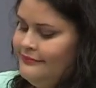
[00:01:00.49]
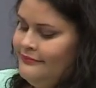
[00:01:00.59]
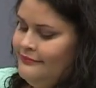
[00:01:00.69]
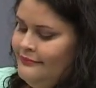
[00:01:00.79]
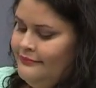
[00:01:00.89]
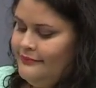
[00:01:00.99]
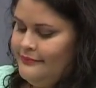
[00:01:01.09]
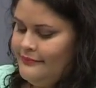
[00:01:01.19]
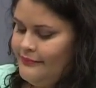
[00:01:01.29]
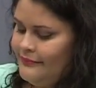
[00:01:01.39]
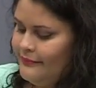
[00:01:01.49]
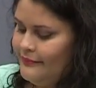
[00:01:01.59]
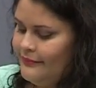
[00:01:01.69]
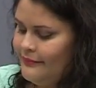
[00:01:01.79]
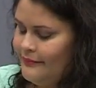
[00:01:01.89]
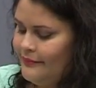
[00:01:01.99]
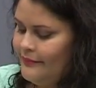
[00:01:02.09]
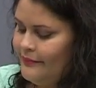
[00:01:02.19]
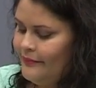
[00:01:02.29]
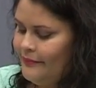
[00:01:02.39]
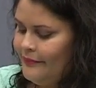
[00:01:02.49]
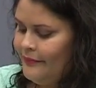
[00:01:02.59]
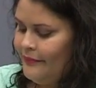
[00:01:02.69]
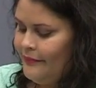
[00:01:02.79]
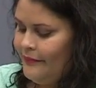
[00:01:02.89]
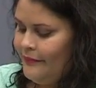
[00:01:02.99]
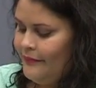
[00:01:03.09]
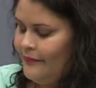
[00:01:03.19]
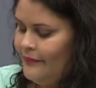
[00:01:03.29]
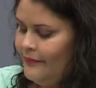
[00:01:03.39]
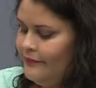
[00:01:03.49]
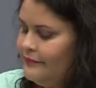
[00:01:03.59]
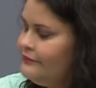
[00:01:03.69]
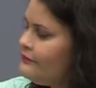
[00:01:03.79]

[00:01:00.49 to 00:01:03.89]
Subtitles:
The person shown says nothing.